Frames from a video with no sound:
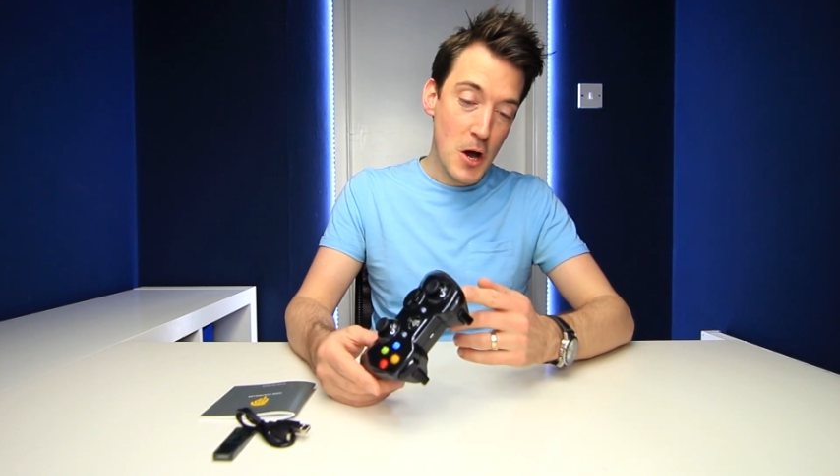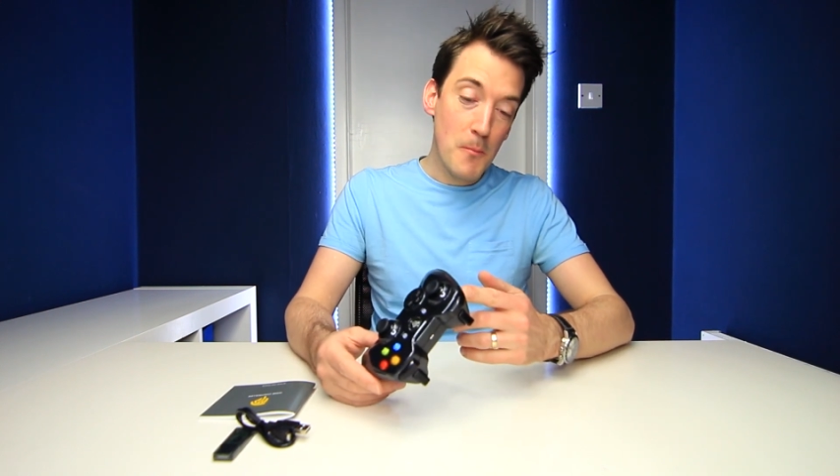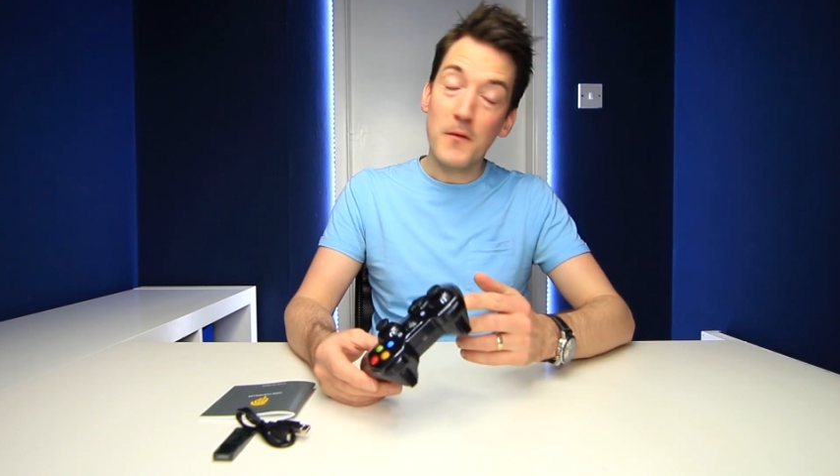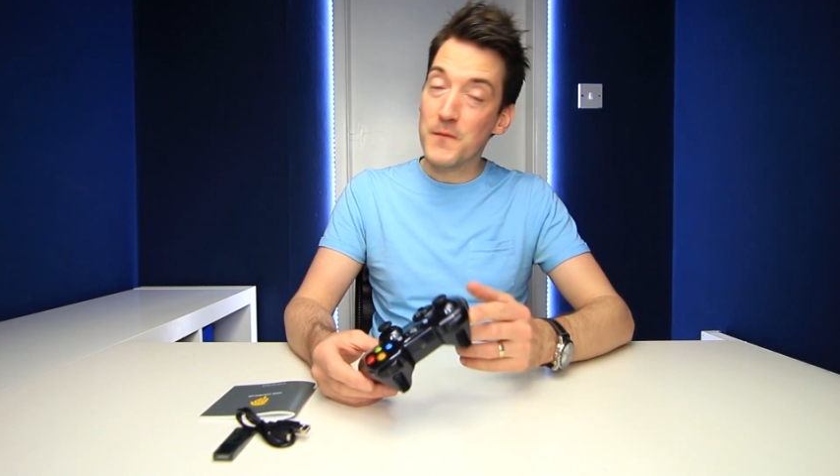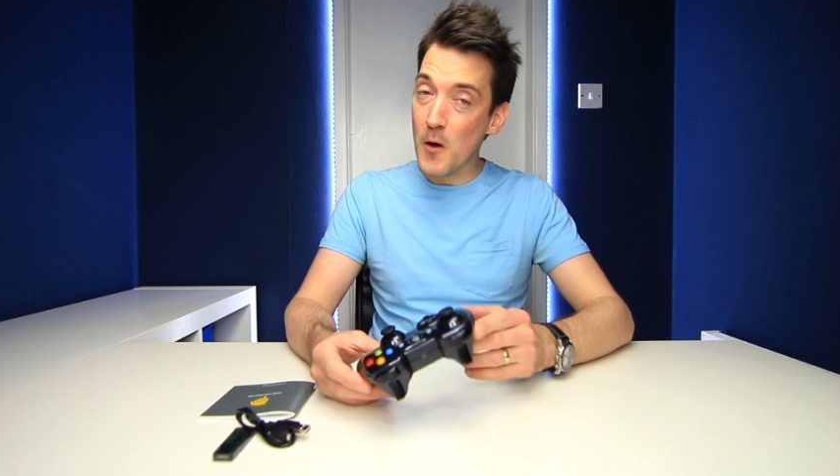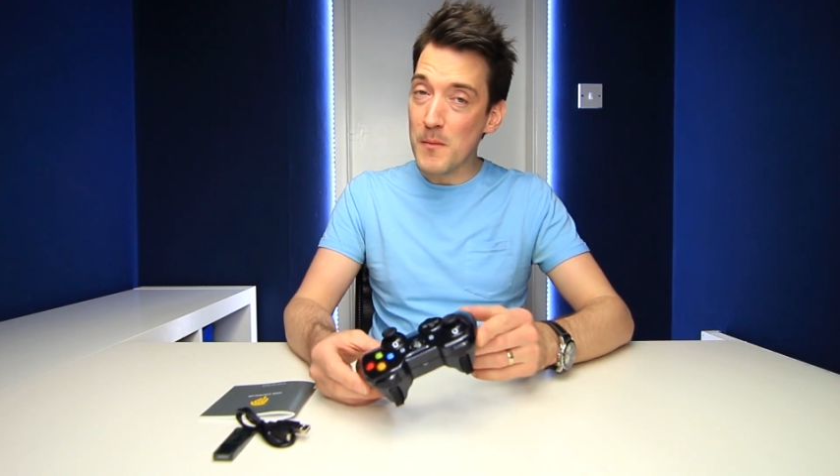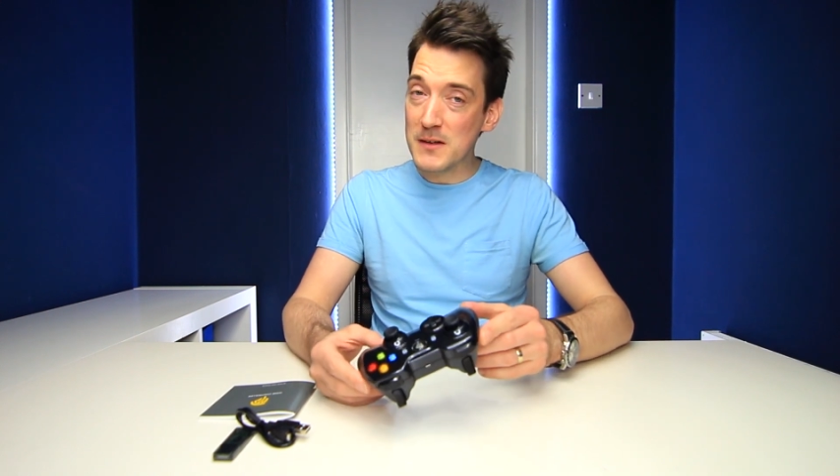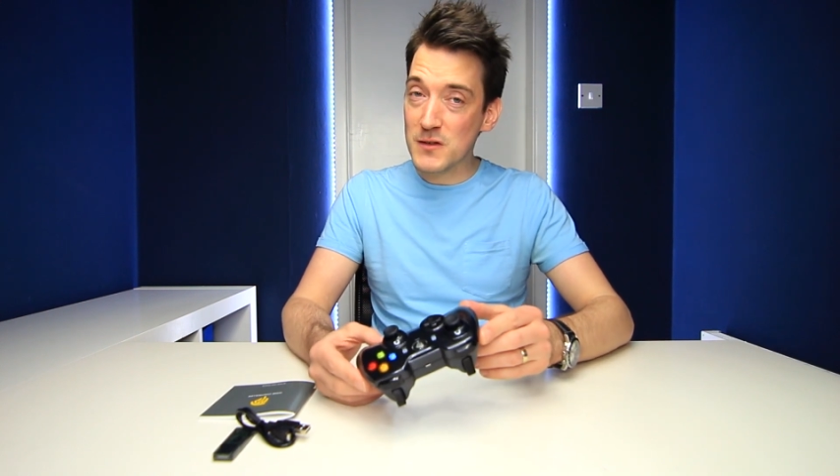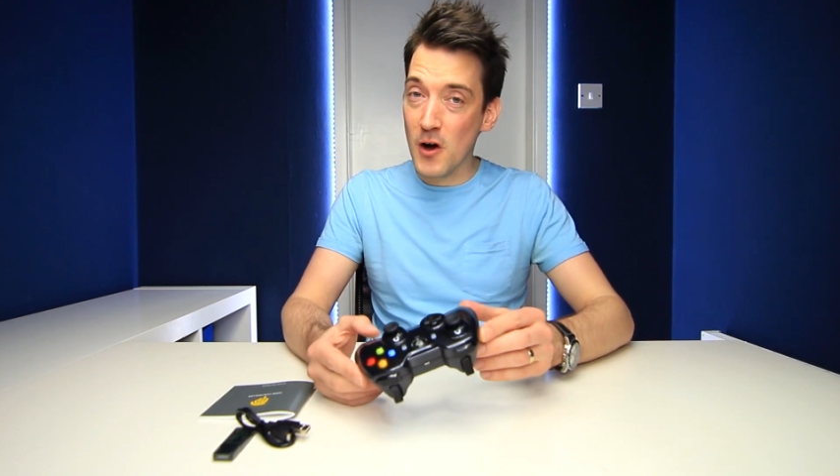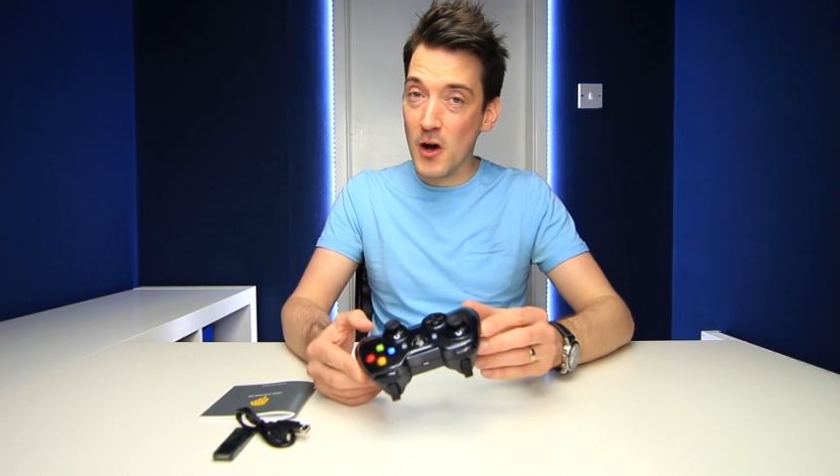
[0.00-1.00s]
but from
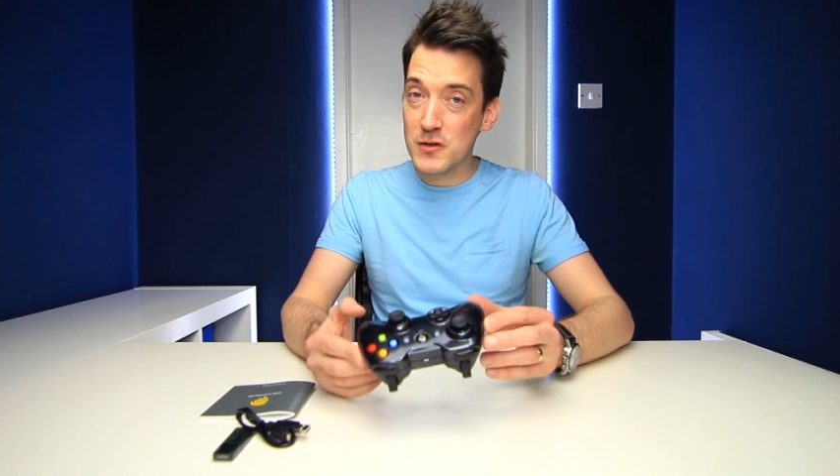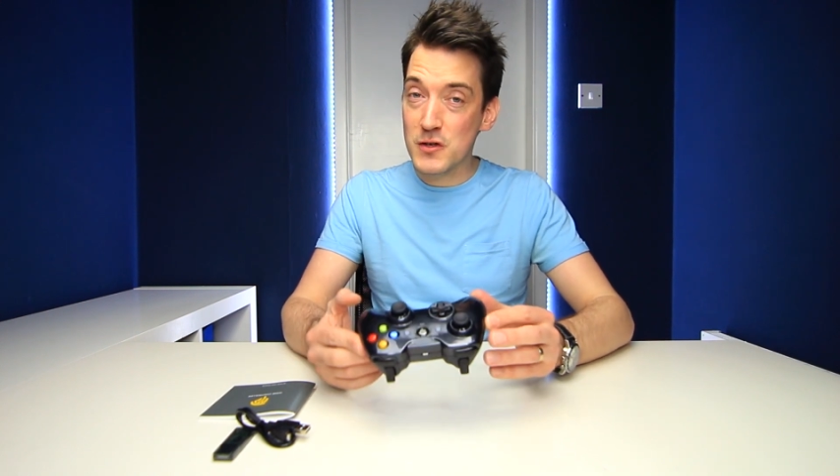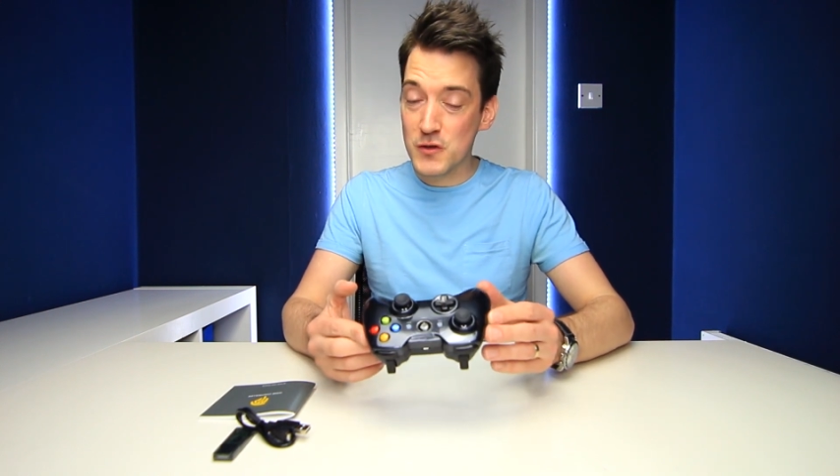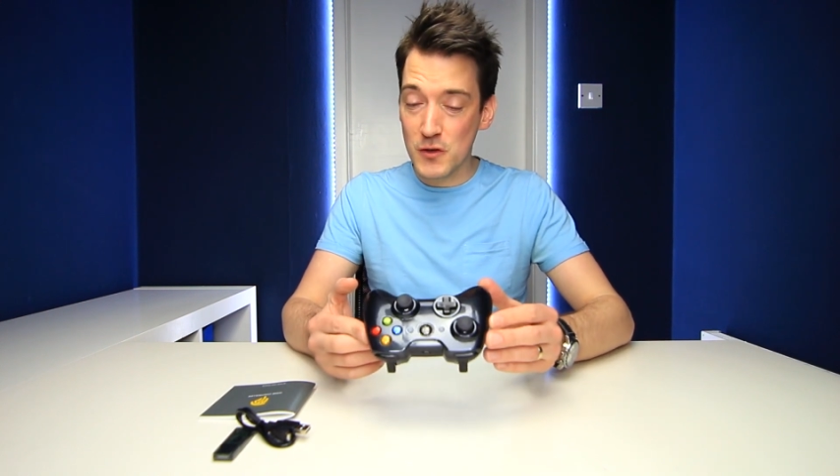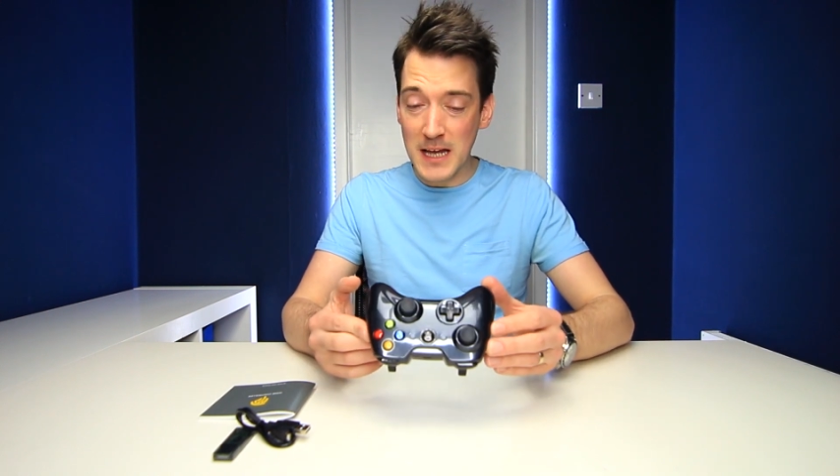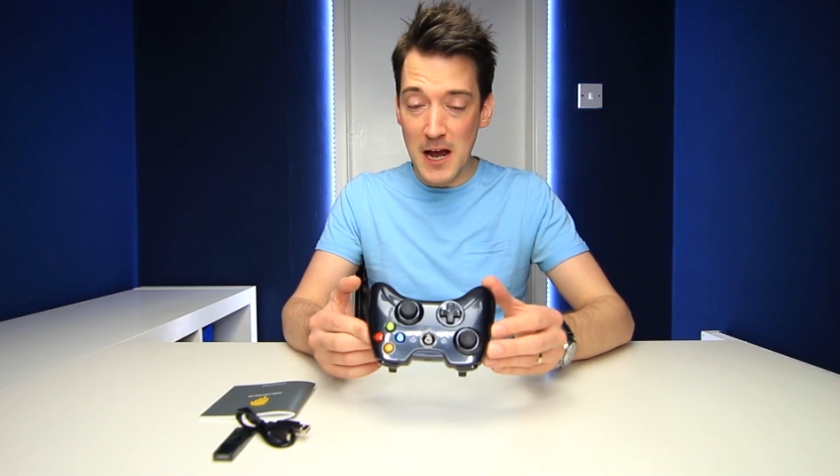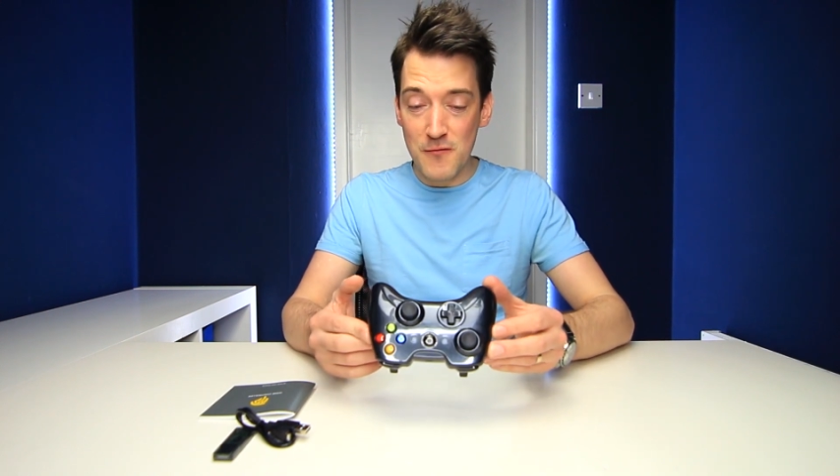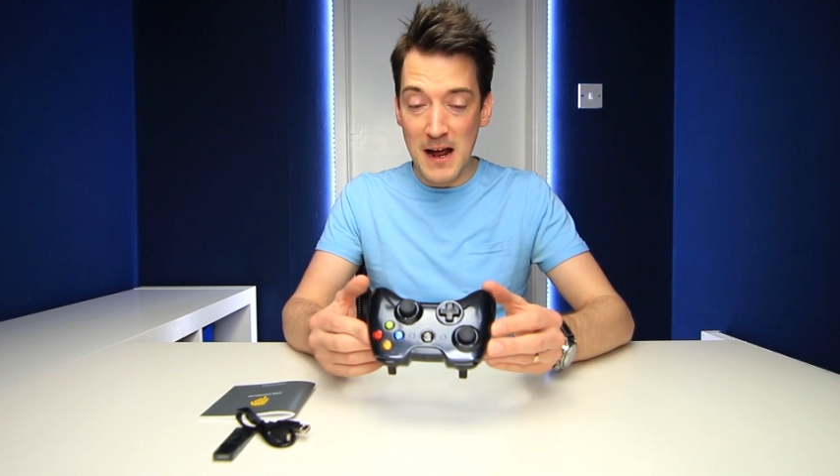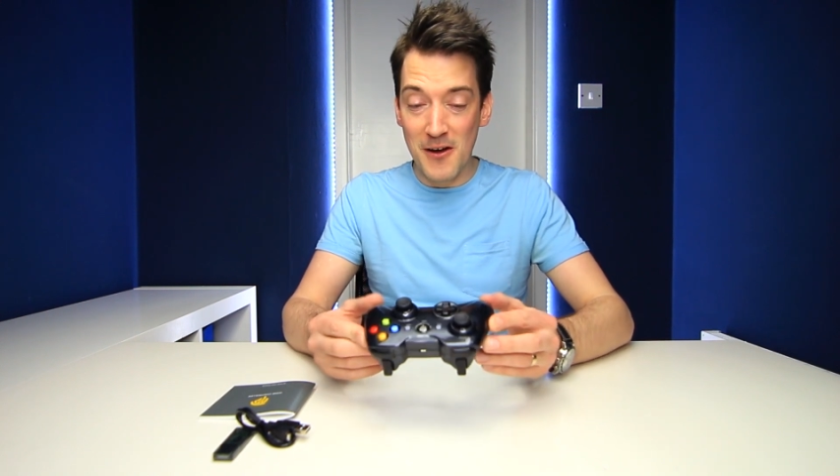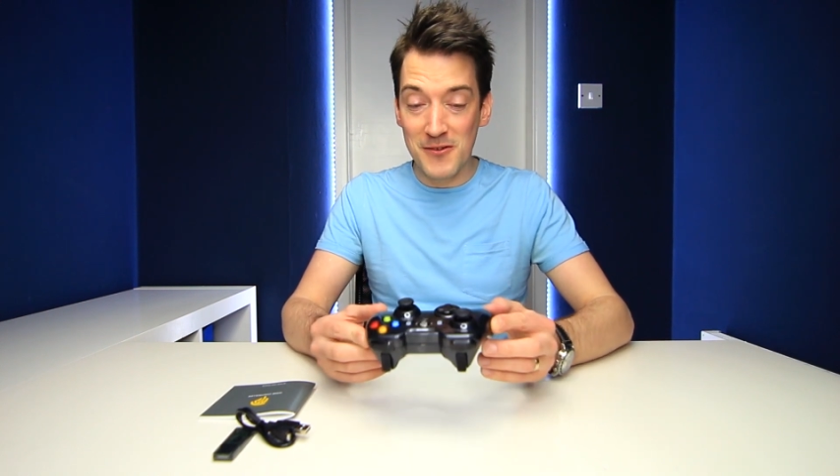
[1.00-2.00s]
that charge you should get
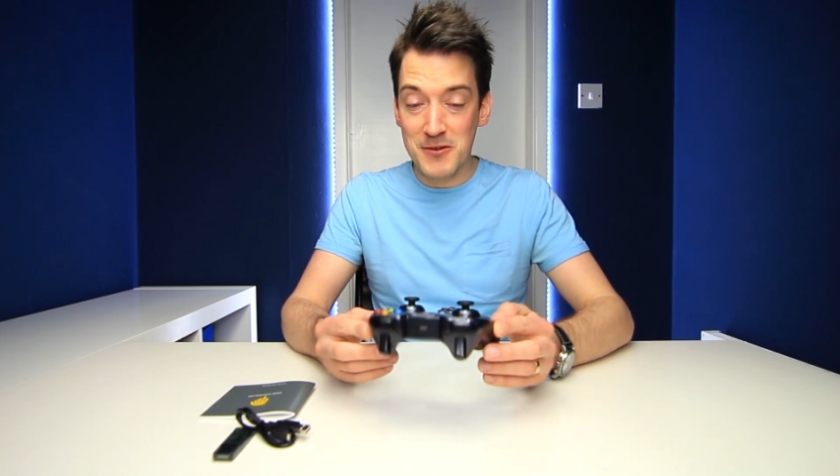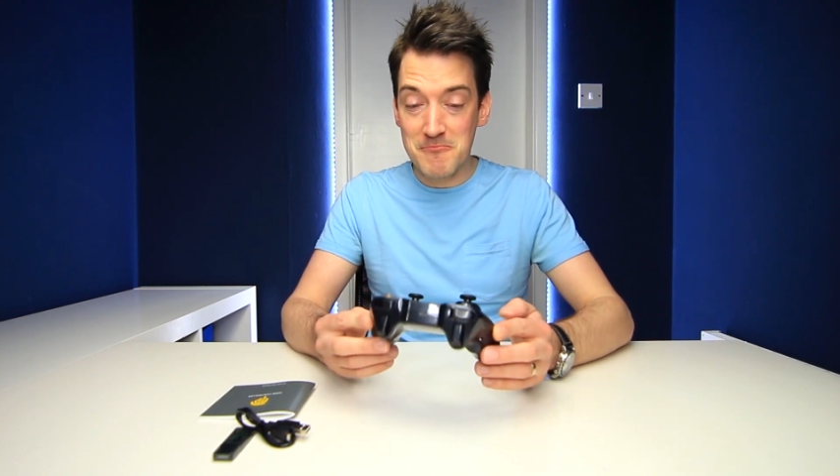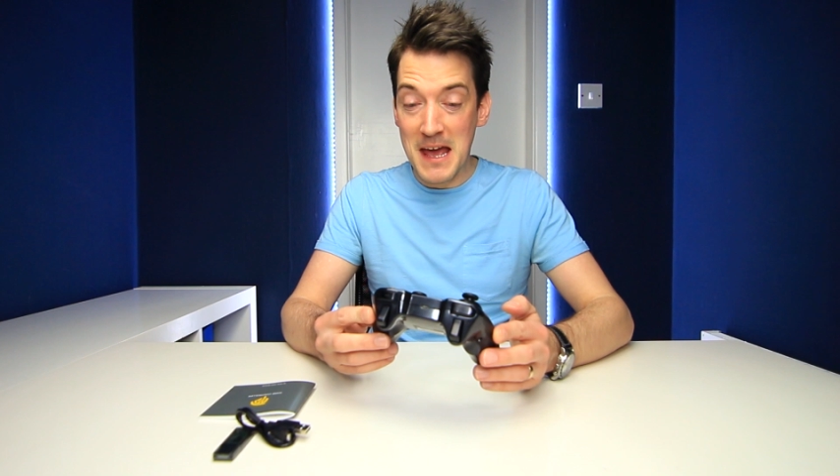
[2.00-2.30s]
around